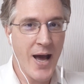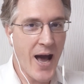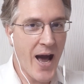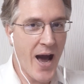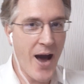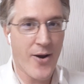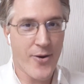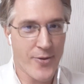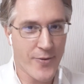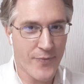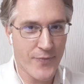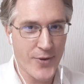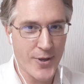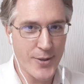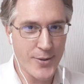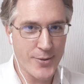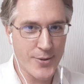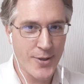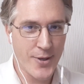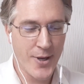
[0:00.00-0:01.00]
out of the
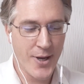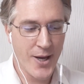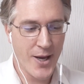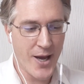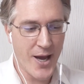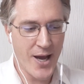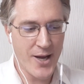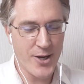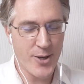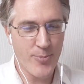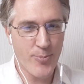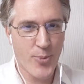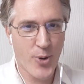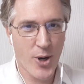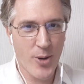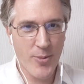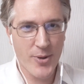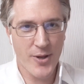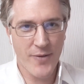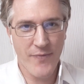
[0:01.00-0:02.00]
field and you put
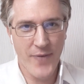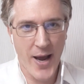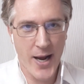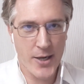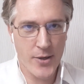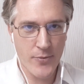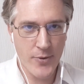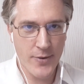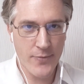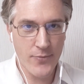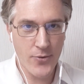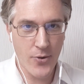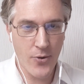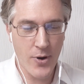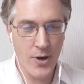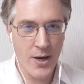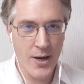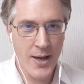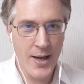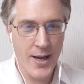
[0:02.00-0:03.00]
them on the factory
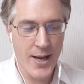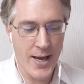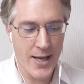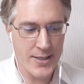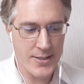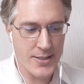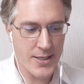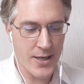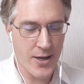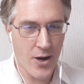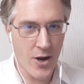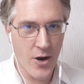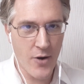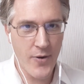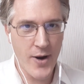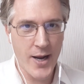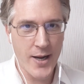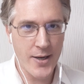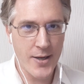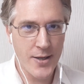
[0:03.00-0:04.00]
floor and say, all
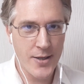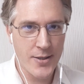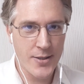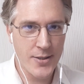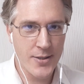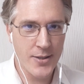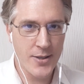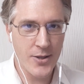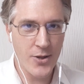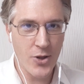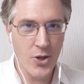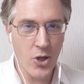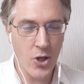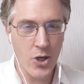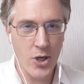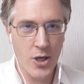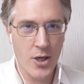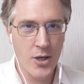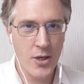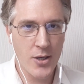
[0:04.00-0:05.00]
right,
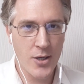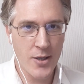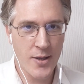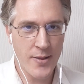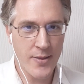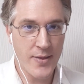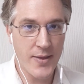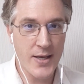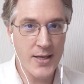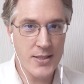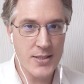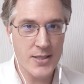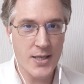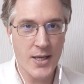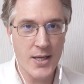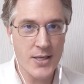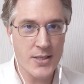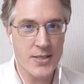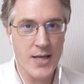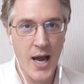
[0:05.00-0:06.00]
look, this
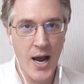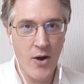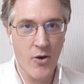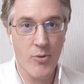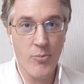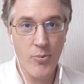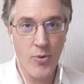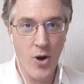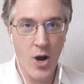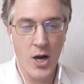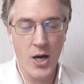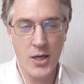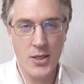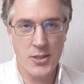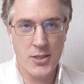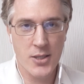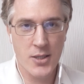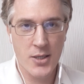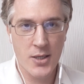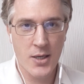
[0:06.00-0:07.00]
is our
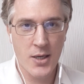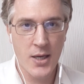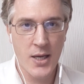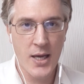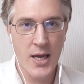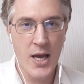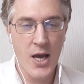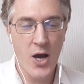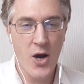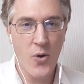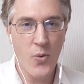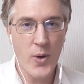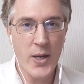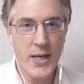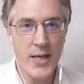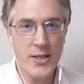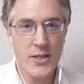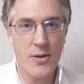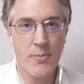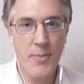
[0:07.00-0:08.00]
product. We
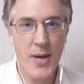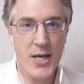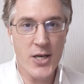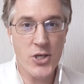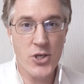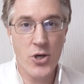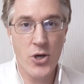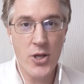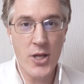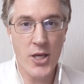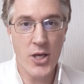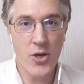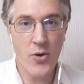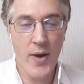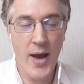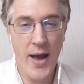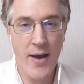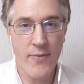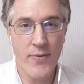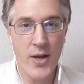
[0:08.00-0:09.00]
need to make sure that you
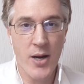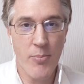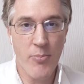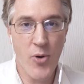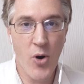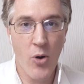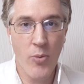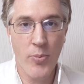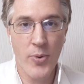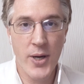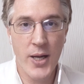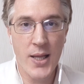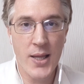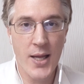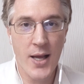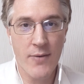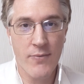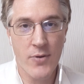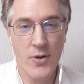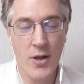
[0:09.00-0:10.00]
have an appropriate
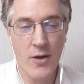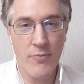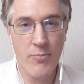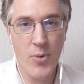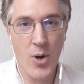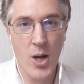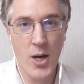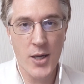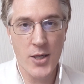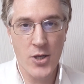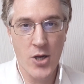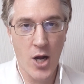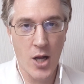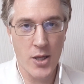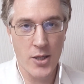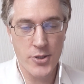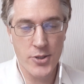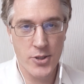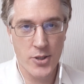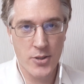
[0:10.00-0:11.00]
level of product
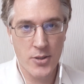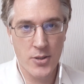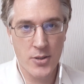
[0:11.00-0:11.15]
knowledge,